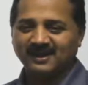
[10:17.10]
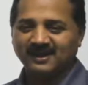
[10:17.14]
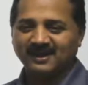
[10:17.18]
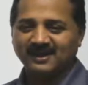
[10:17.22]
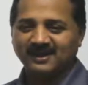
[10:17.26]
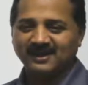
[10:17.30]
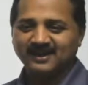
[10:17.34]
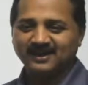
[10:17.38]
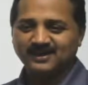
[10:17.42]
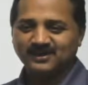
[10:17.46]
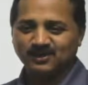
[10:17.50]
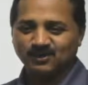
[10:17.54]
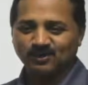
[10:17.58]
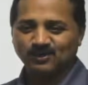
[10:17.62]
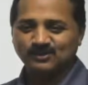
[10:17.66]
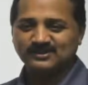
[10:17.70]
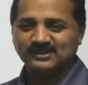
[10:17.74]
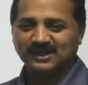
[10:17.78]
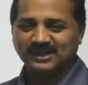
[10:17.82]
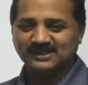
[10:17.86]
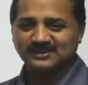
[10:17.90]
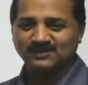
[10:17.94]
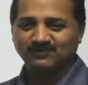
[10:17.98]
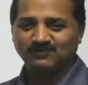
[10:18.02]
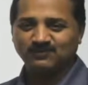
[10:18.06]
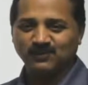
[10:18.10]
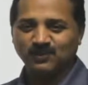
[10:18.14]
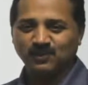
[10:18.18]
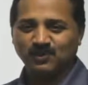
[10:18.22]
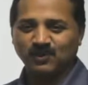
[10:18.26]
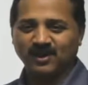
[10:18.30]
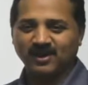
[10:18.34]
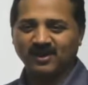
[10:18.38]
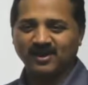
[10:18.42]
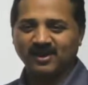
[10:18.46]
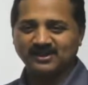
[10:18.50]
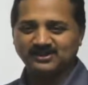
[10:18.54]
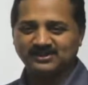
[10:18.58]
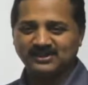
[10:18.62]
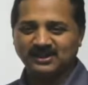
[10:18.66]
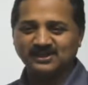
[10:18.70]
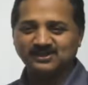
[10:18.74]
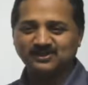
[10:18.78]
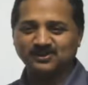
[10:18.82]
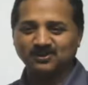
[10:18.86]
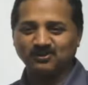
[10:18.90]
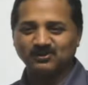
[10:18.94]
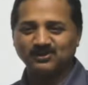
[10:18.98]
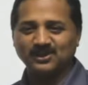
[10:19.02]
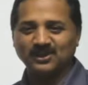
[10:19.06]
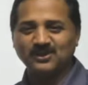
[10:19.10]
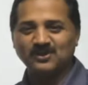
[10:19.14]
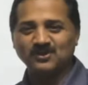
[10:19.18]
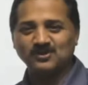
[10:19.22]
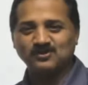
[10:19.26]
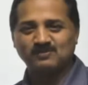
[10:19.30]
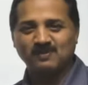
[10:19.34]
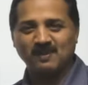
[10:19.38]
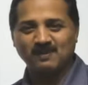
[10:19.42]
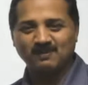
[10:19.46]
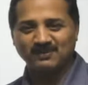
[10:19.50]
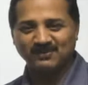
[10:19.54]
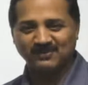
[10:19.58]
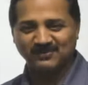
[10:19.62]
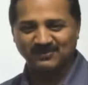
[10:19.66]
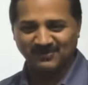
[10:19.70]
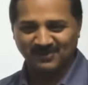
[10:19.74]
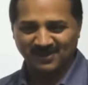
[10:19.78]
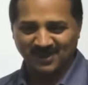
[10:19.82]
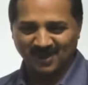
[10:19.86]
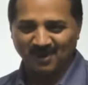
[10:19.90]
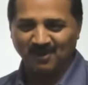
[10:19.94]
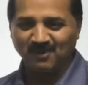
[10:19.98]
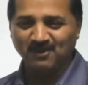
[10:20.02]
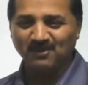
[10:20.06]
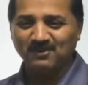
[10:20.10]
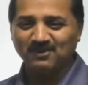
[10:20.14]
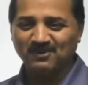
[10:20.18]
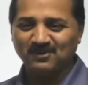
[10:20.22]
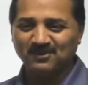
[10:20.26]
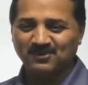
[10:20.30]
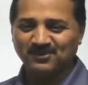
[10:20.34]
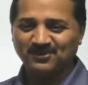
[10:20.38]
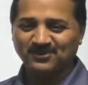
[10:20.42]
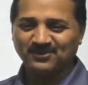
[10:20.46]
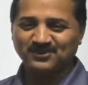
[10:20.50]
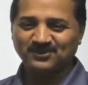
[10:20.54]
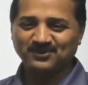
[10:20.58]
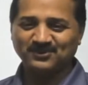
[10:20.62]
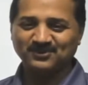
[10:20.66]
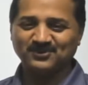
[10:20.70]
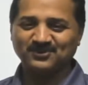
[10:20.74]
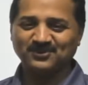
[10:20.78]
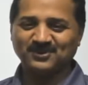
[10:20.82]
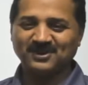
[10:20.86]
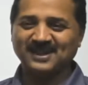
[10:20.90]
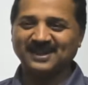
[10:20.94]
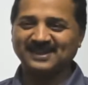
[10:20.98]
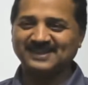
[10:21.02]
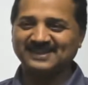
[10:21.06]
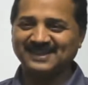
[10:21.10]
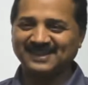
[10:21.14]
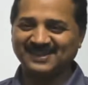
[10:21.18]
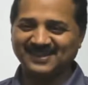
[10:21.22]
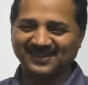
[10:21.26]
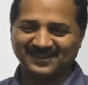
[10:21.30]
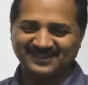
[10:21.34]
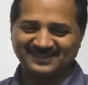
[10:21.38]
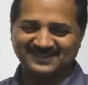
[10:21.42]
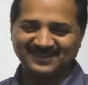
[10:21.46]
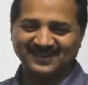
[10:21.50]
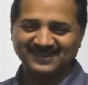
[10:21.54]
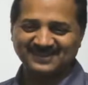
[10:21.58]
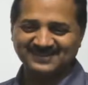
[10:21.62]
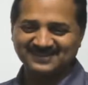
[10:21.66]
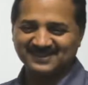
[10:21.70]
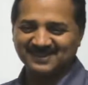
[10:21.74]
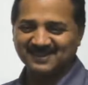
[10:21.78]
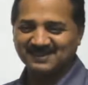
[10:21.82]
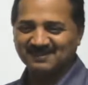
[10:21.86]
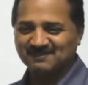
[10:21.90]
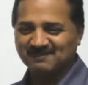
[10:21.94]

It looks as if you are rushing through the newspapers now to get the correct answer.